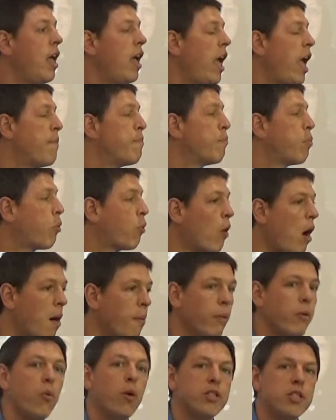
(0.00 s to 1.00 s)
it
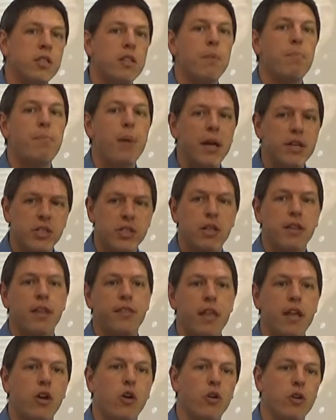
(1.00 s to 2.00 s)
probably wasn't the best thing that
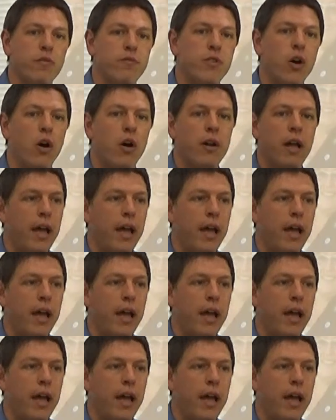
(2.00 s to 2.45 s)
they could have done.